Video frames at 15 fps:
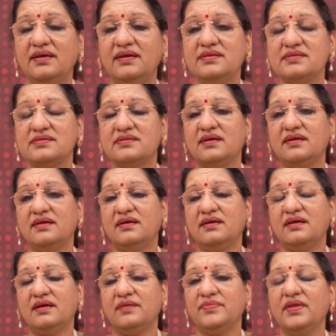
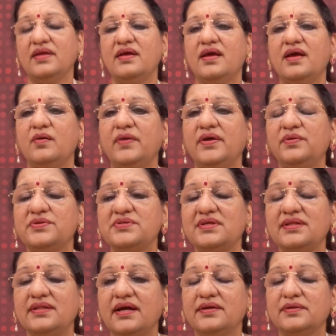Sa, where you see
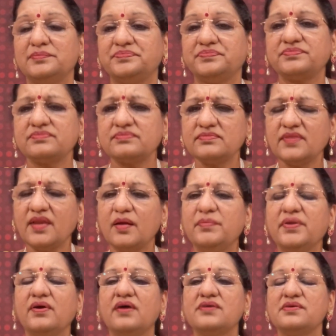that
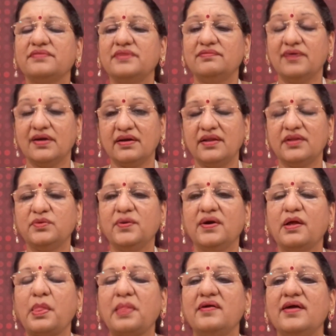because of the
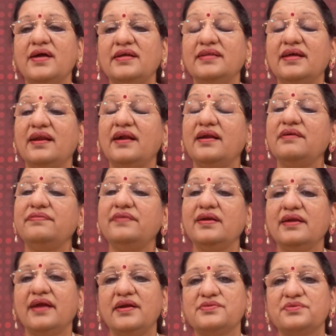Vakratva, there are different
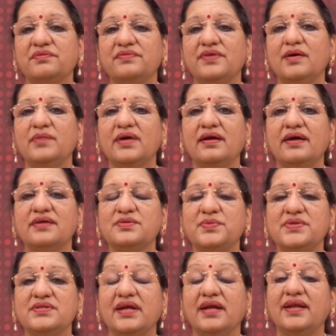kinds of Gamakas
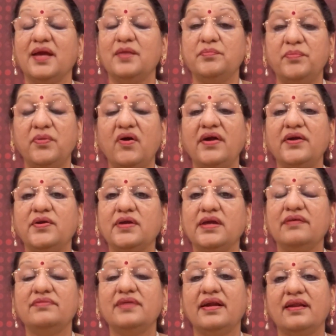which get employed to
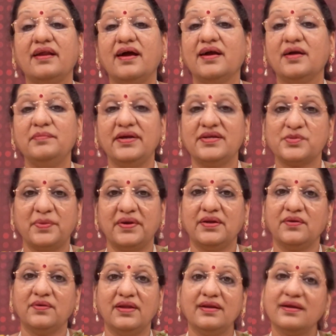give that Ragam its
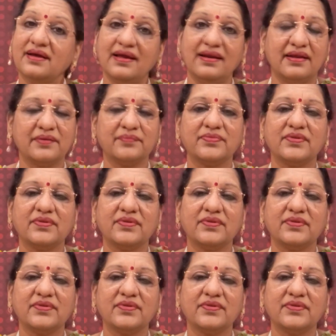particular color.